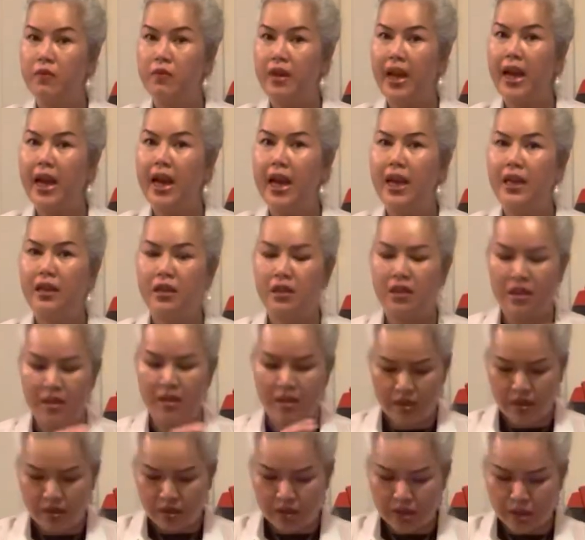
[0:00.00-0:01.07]
and
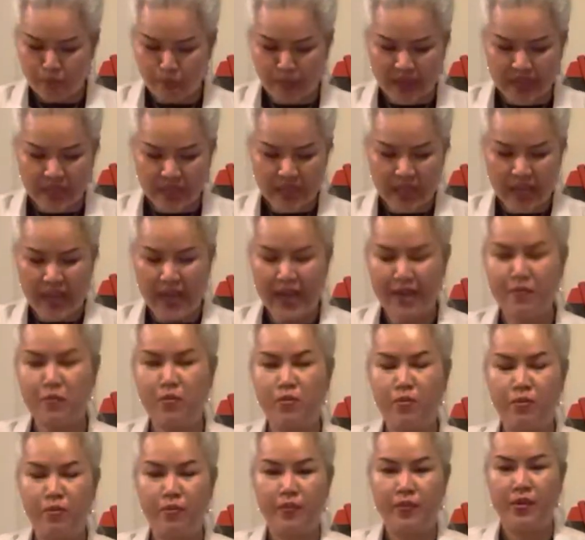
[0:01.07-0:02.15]
spend time